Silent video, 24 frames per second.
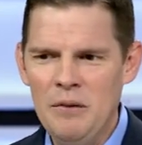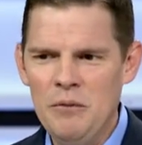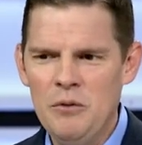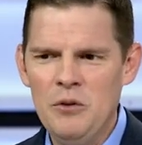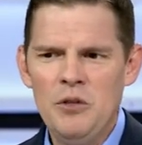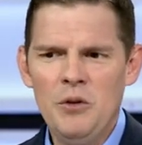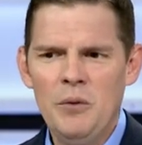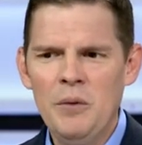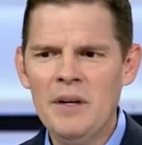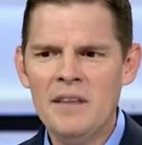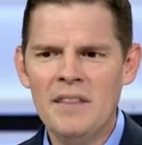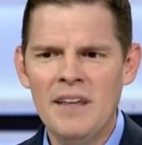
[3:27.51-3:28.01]

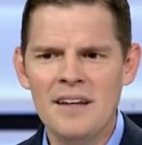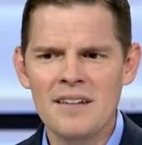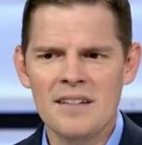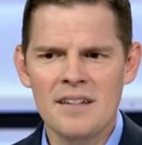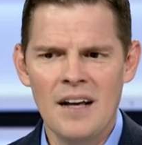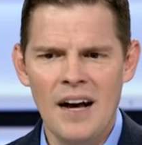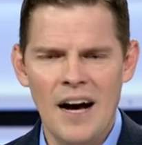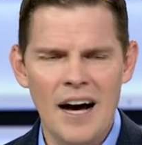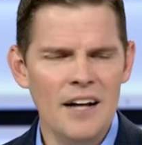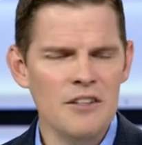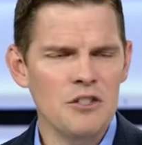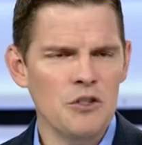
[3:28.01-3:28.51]
doing things
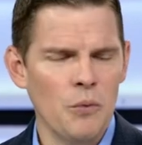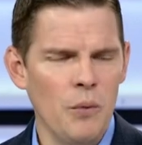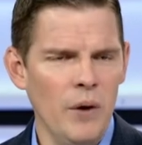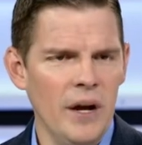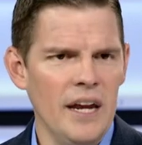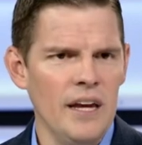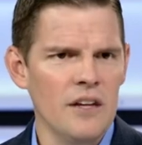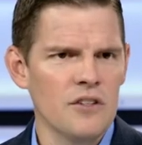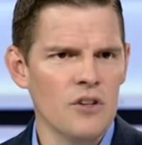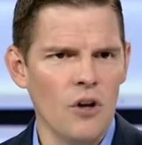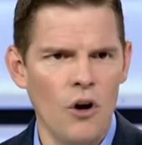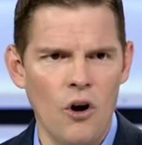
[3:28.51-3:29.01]
God's
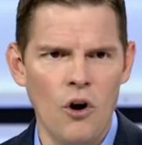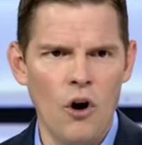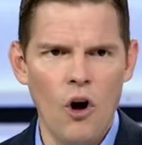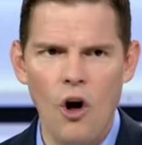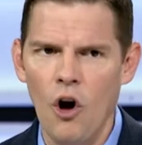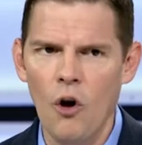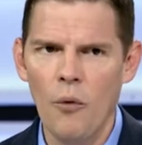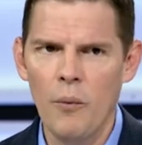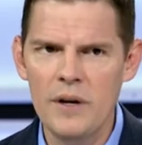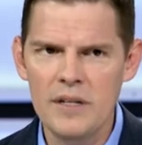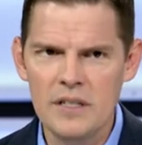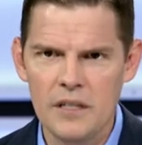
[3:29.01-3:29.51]
ways are
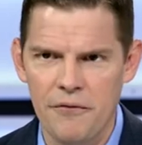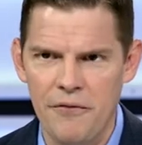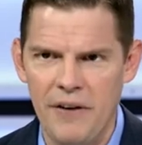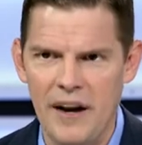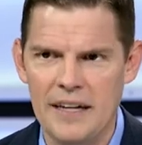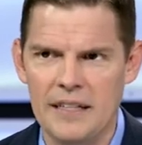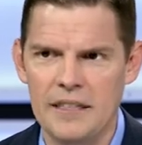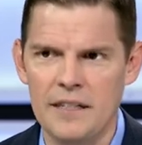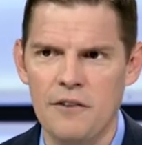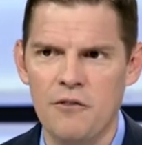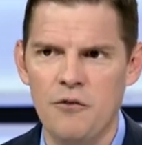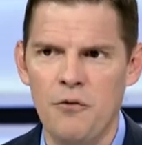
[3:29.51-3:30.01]
always
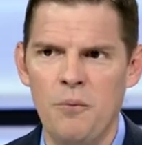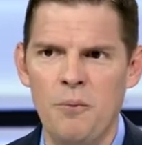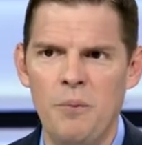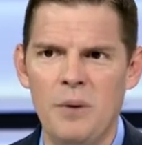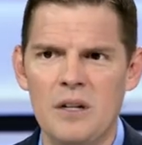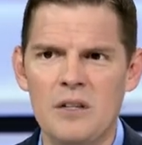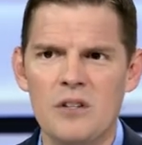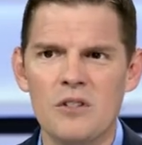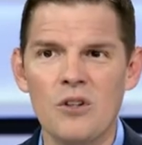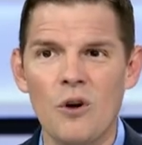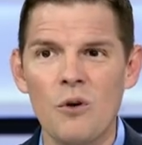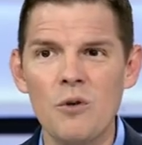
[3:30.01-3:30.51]
effective,
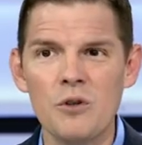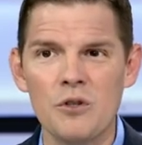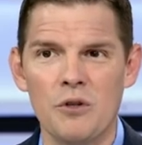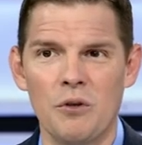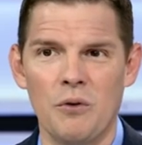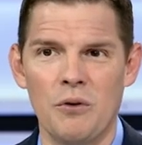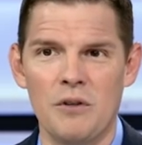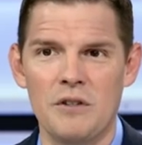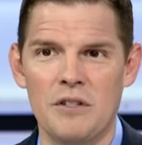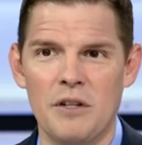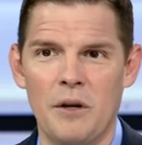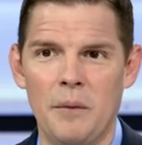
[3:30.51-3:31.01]
but
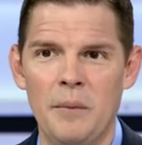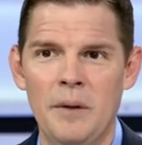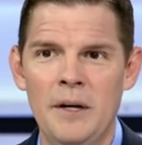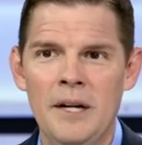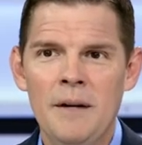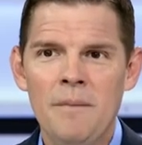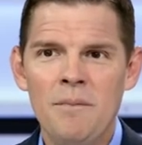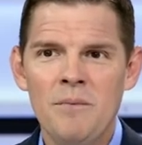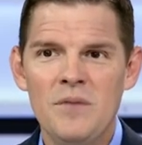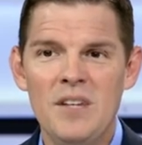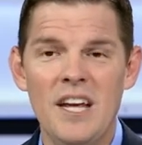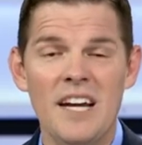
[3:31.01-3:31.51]
socialism
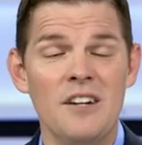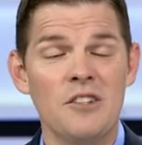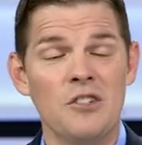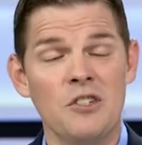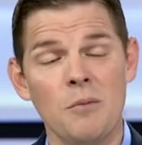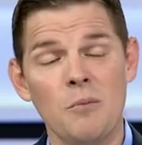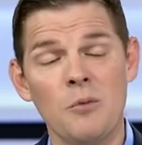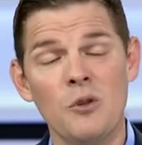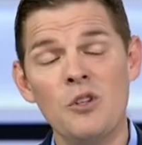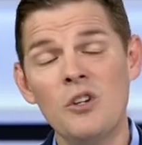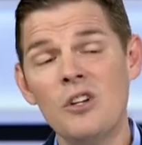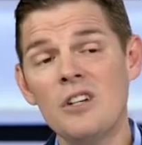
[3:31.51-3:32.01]
takes
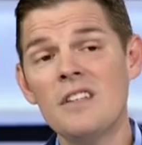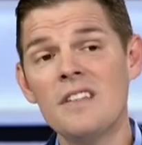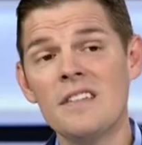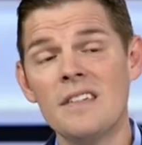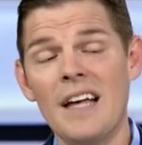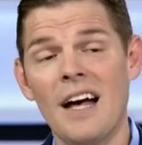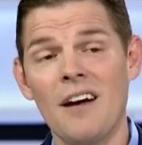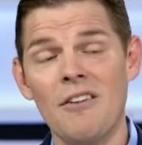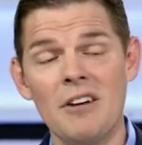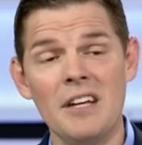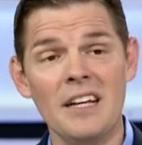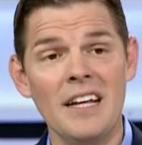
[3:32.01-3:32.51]
some good
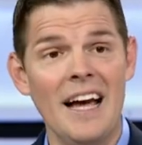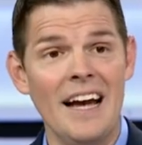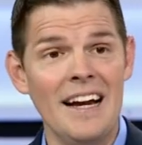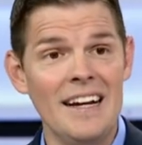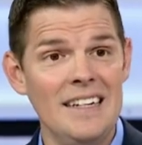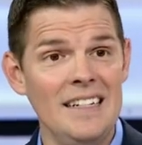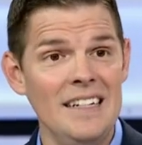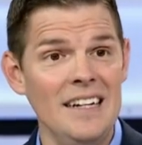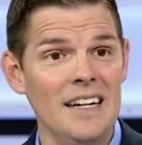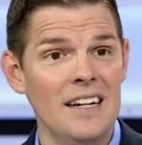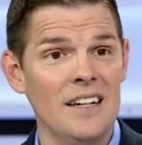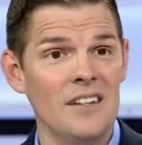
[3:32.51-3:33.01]
sounding
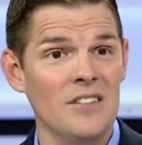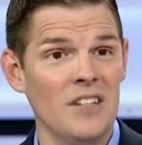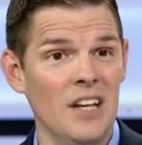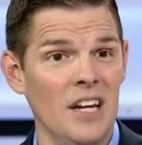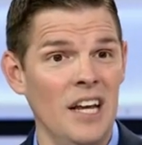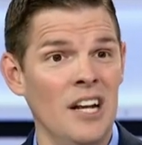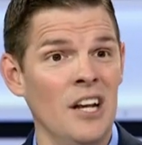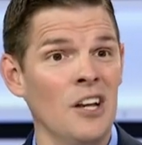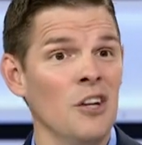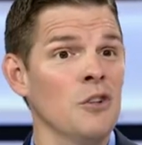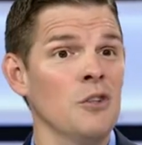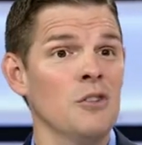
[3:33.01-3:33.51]
ideas and,
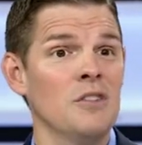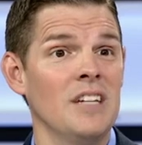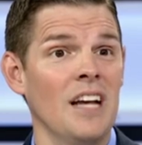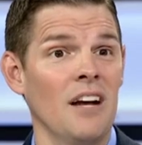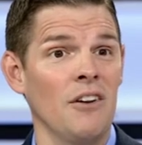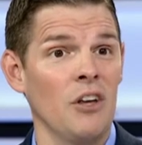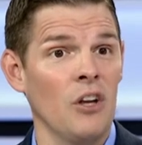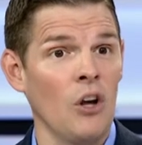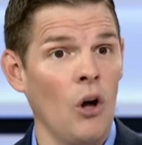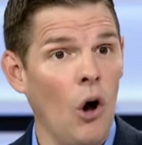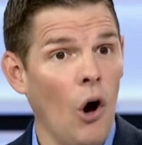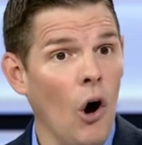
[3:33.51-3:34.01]
and a good
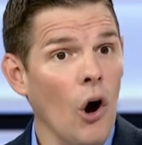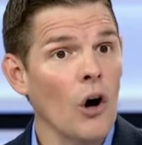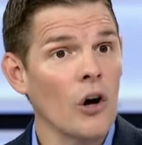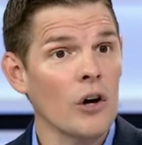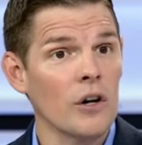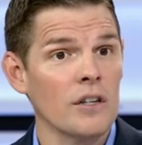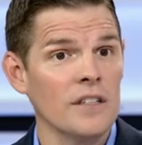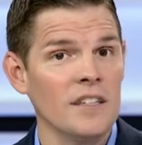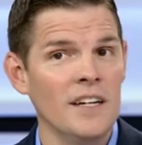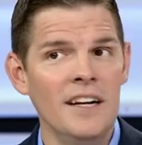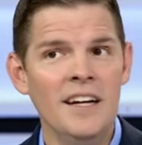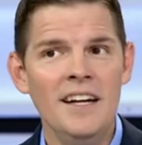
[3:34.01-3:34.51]
sounding
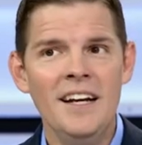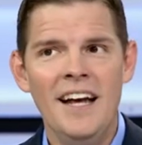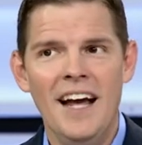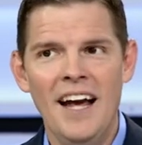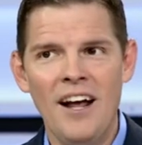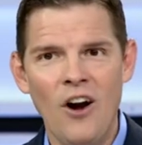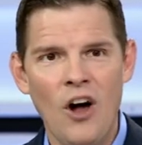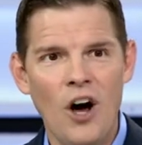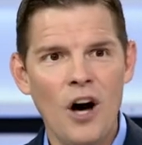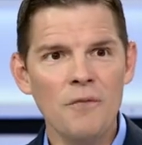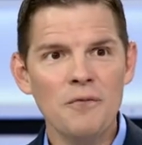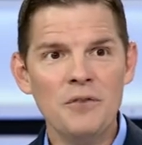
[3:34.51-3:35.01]
heart and
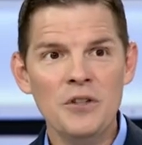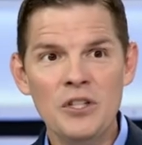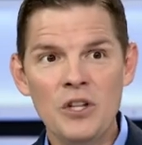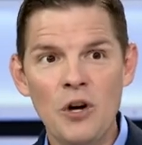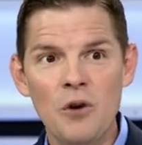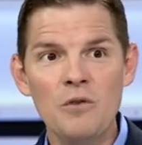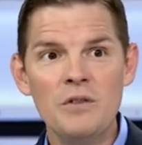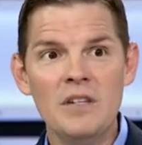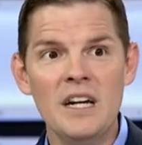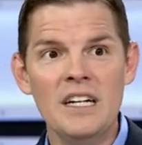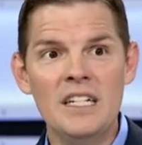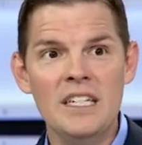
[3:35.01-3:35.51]
often
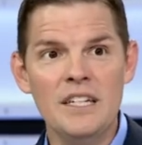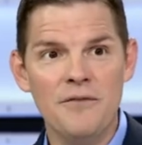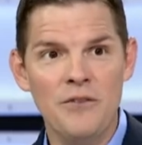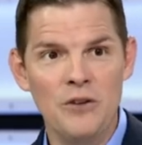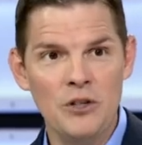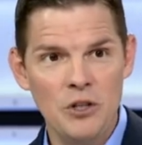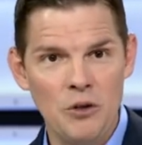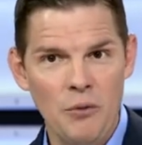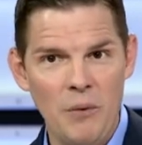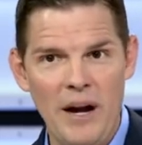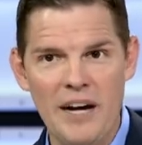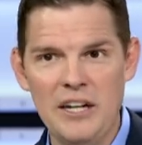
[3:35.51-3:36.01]
goes a different
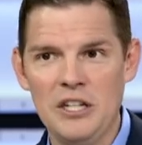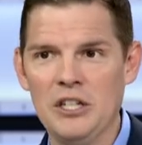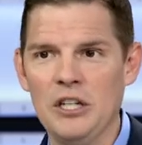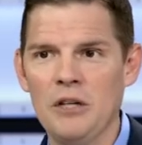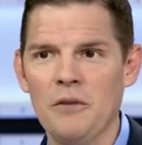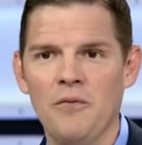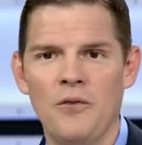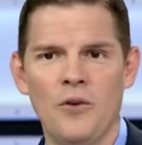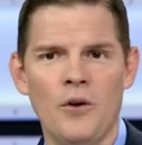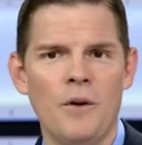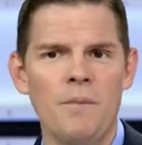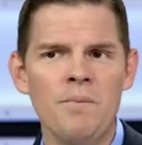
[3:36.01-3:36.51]
direction.
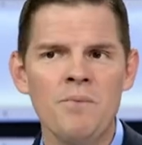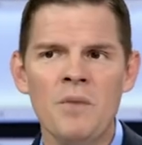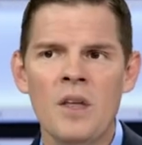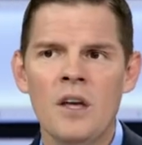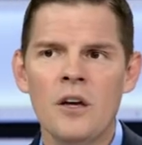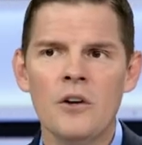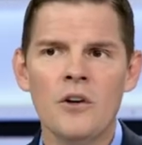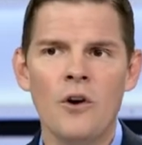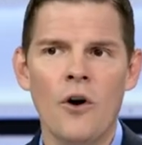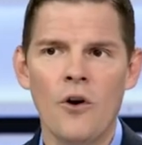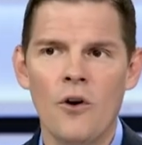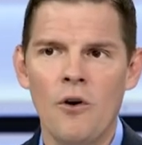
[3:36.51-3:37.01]
For
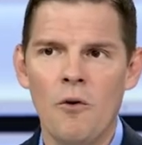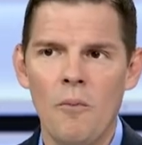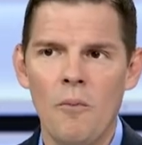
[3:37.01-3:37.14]
Karl